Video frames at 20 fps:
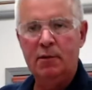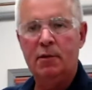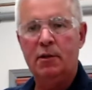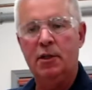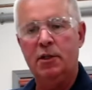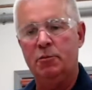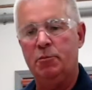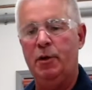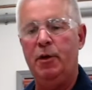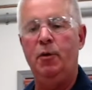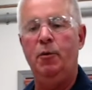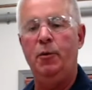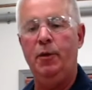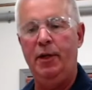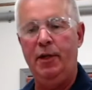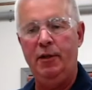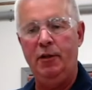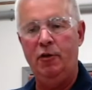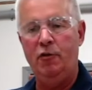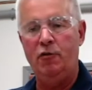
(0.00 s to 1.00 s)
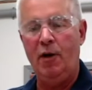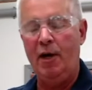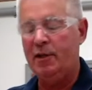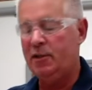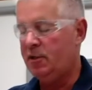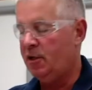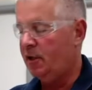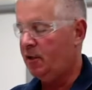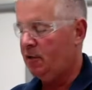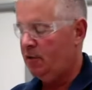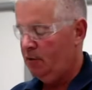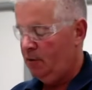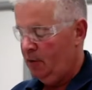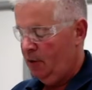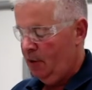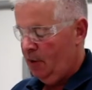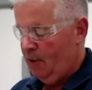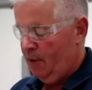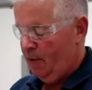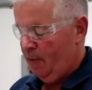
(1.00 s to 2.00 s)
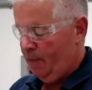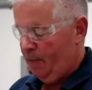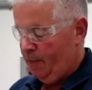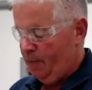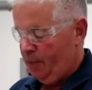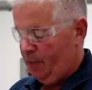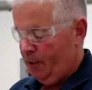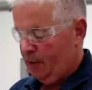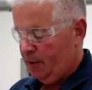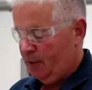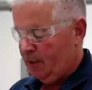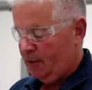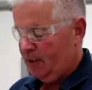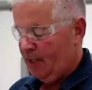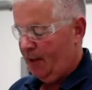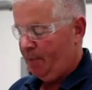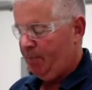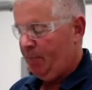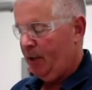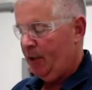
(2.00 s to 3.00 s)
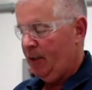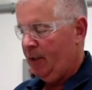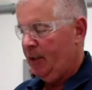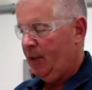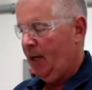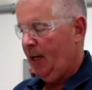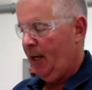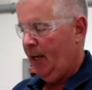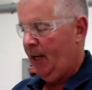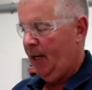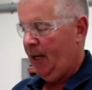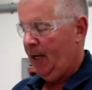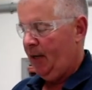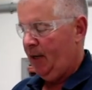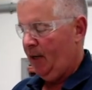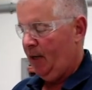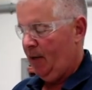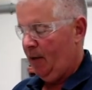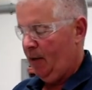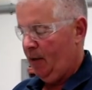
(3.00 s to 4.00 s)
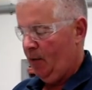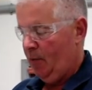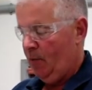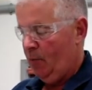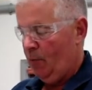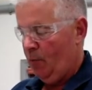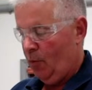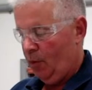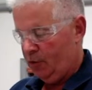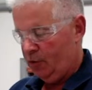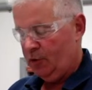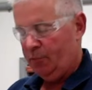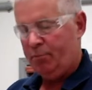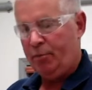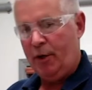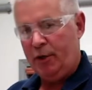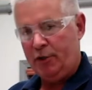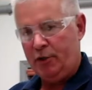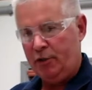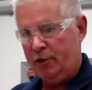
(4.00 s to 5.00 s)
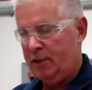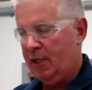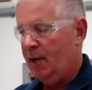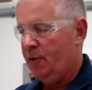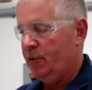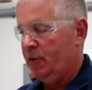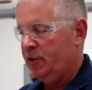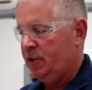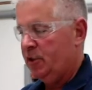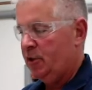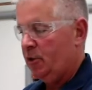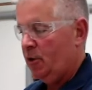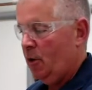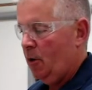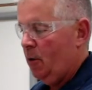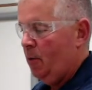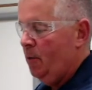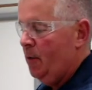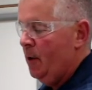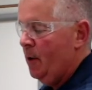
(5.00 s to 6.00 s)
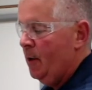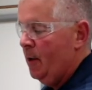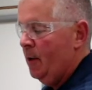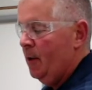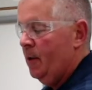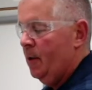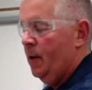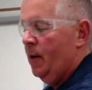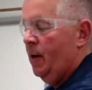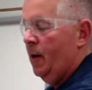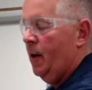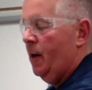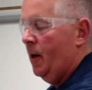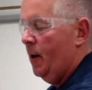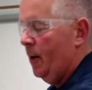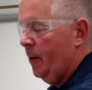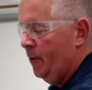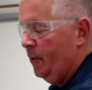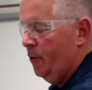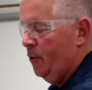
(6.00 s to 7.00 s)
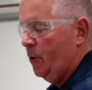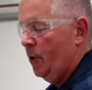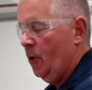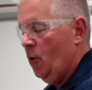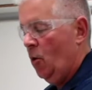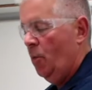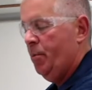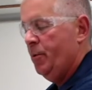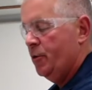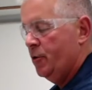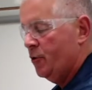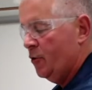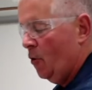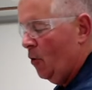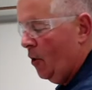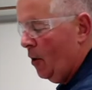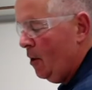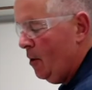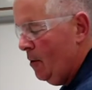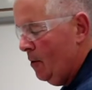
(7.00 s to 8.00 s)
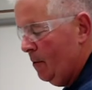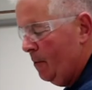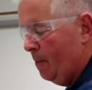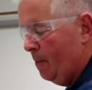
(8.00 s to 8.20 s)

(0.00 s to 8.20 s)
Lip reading: because we don't need the dry cycle. We'll hit the stop button, and once your pressure is down to 0, you can open your door